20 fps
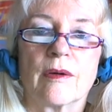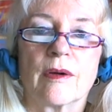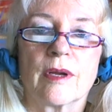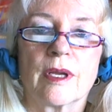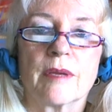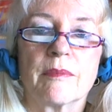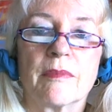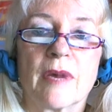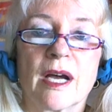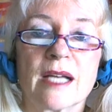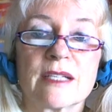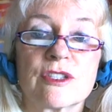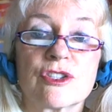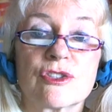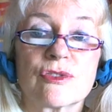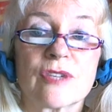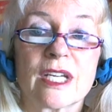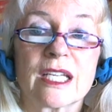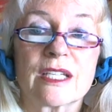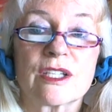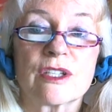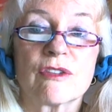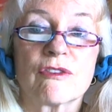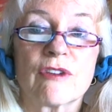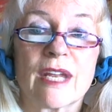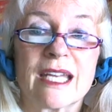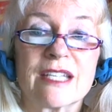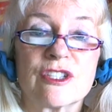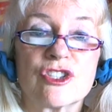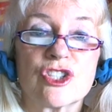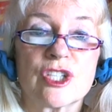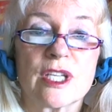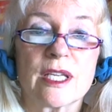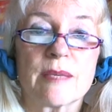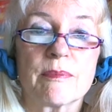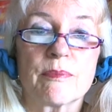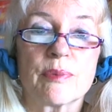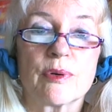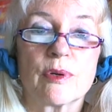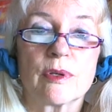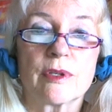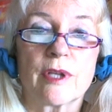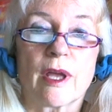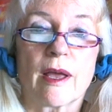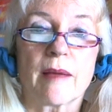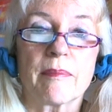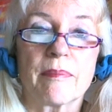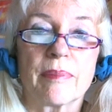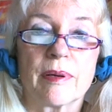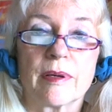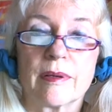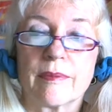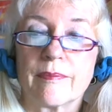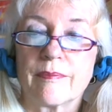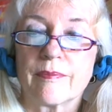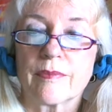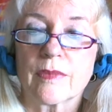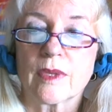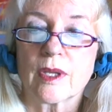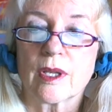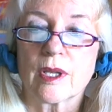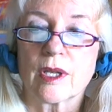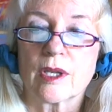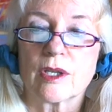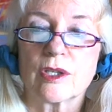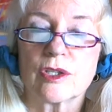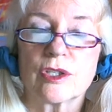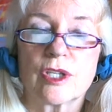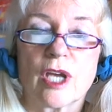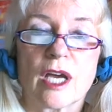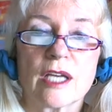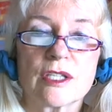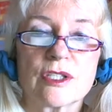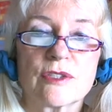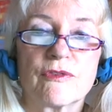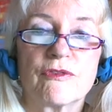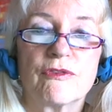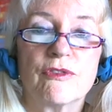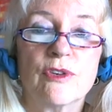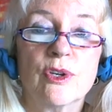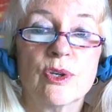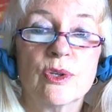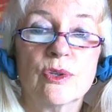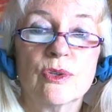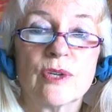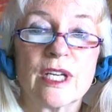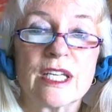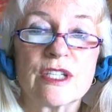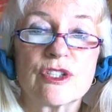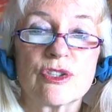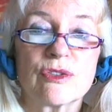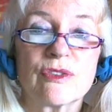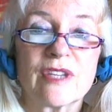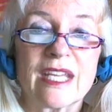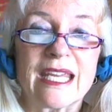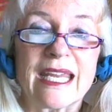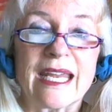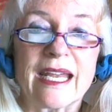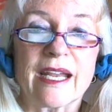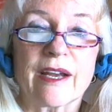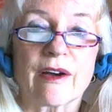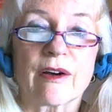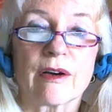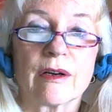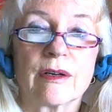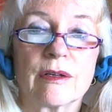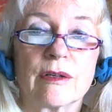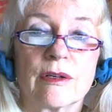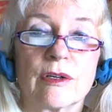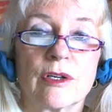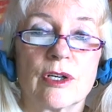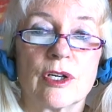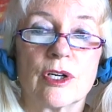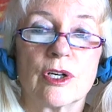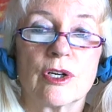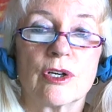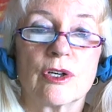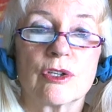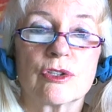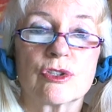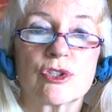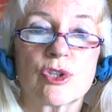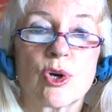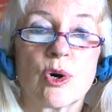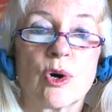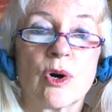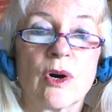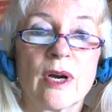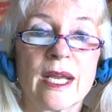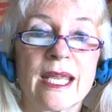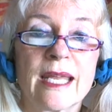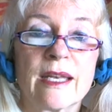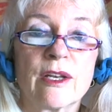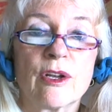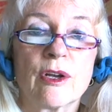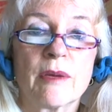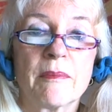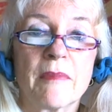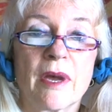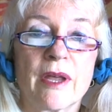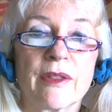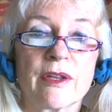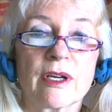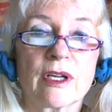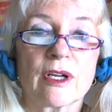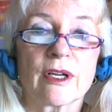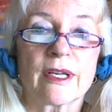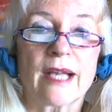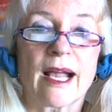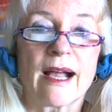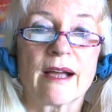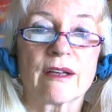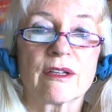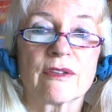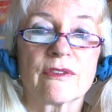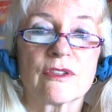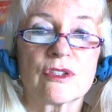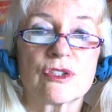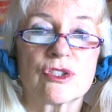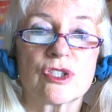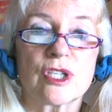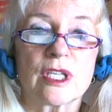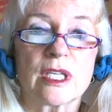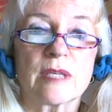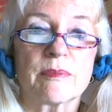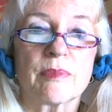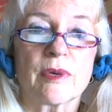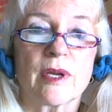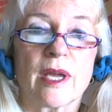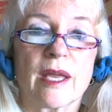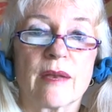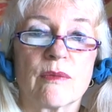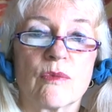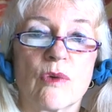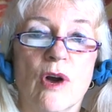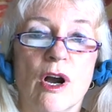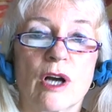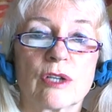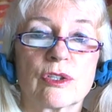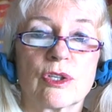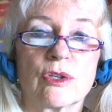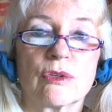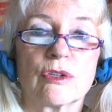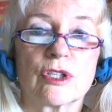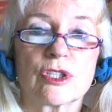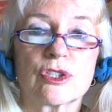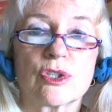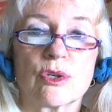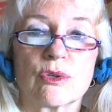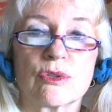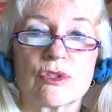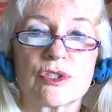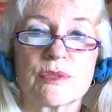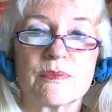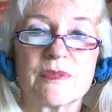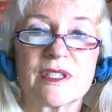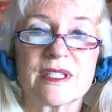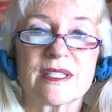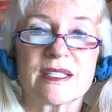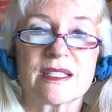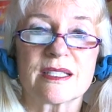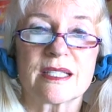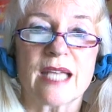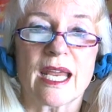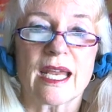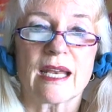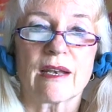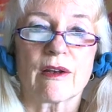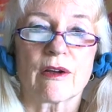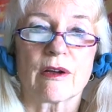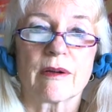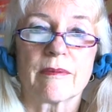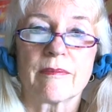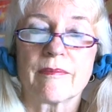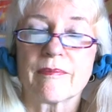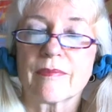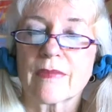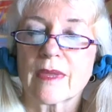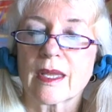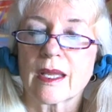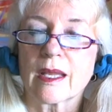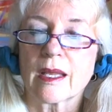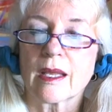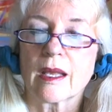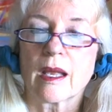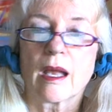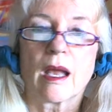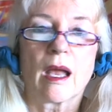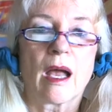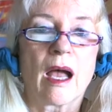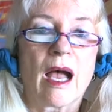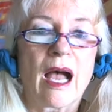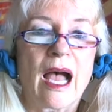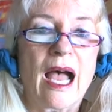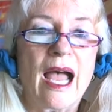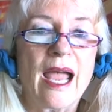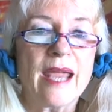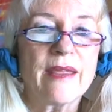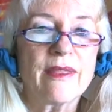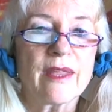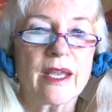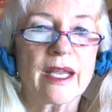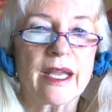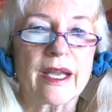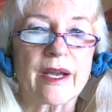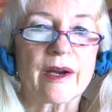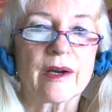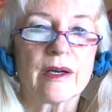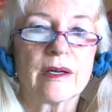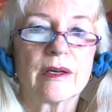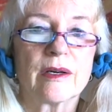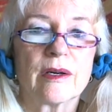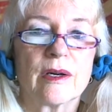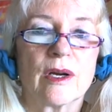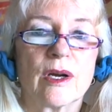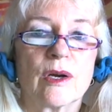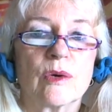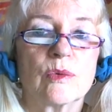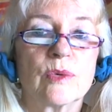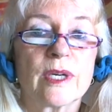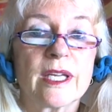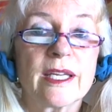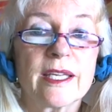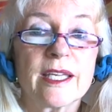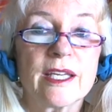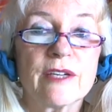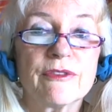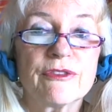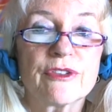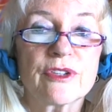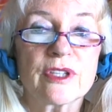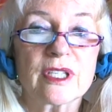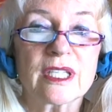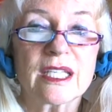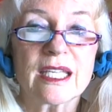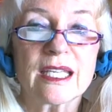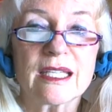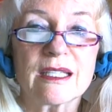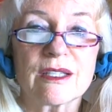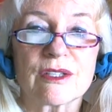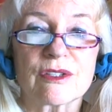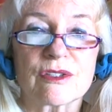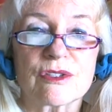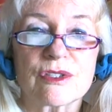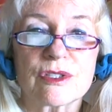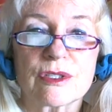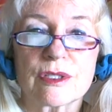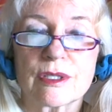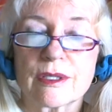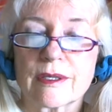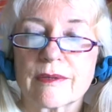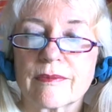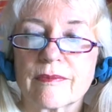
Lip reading: A mud-streaked red Jeep pulled up. Dust flew into the air. Toy and her mother got out of the Jeep and walked over towards Mrs. Taylor. "Hi there! We're here for the kittens."